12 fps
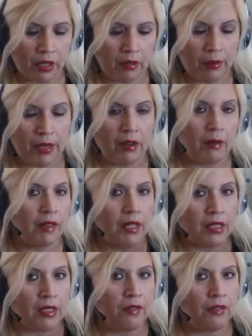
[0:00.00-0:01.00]
you know, but anyway,
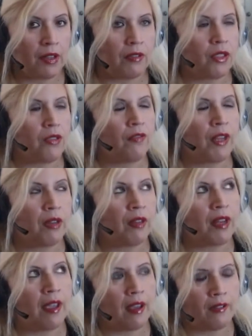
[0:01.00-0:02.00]
that's a different video
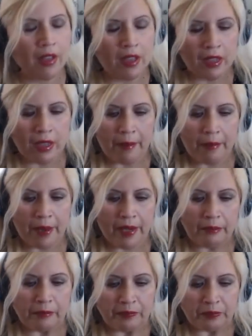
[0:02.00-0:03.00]
that I have.
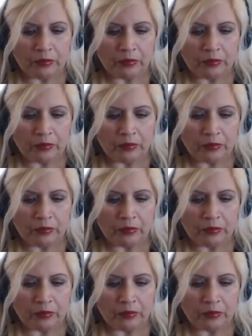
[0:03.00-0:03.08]
But